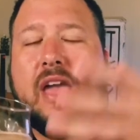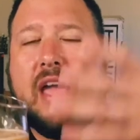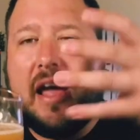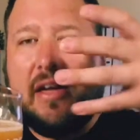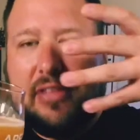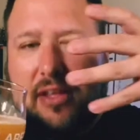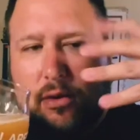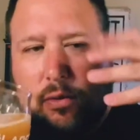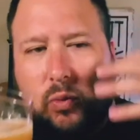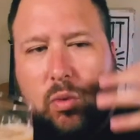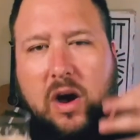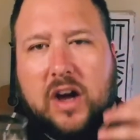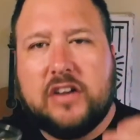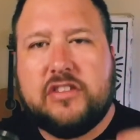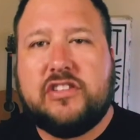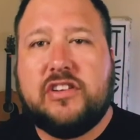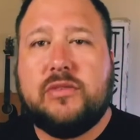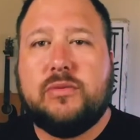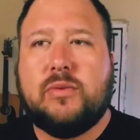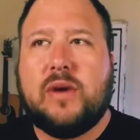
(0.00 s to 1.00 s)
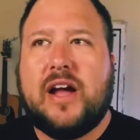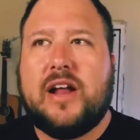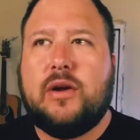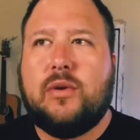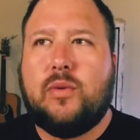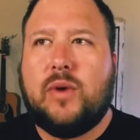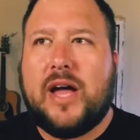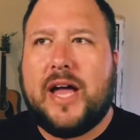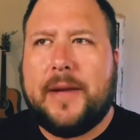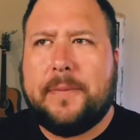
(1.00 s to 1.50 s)
and then washing right
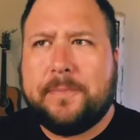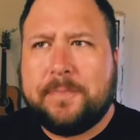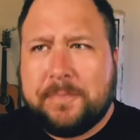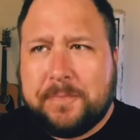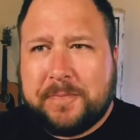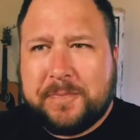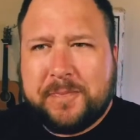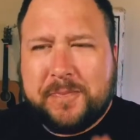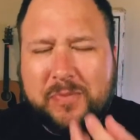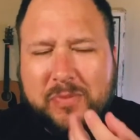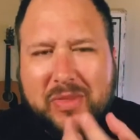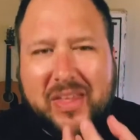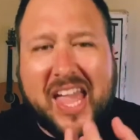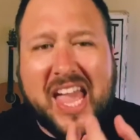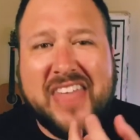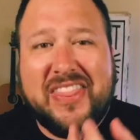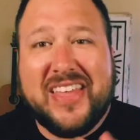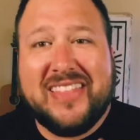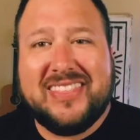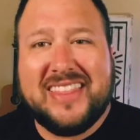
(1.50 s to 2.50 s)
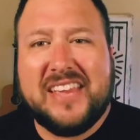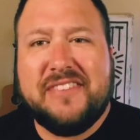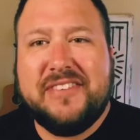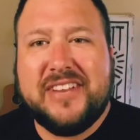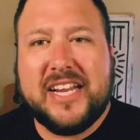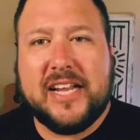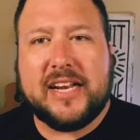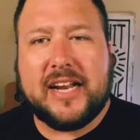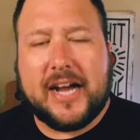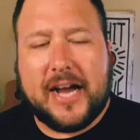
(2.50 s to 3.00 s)
away and then
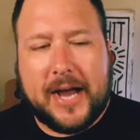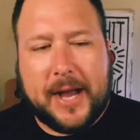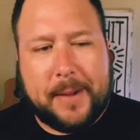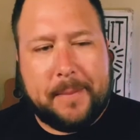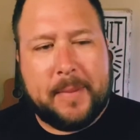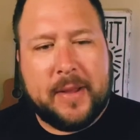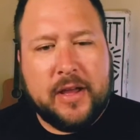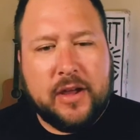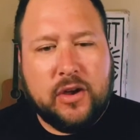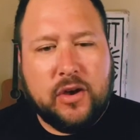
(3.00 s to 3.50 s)
leaving it um,